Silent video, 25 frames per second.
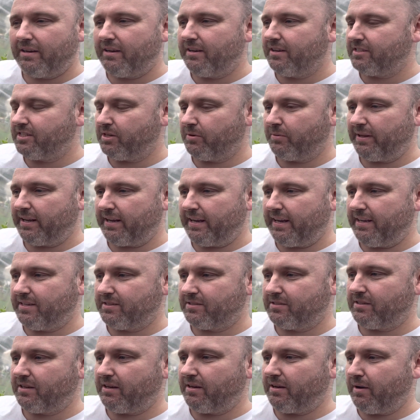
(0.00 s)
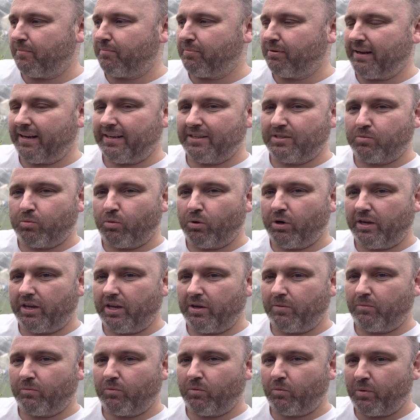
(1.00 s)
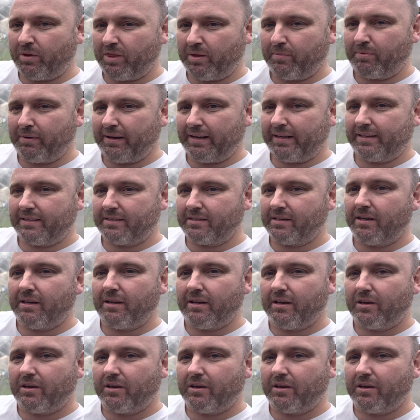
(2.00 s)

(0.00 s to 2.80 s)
So that is a plant working with a plant,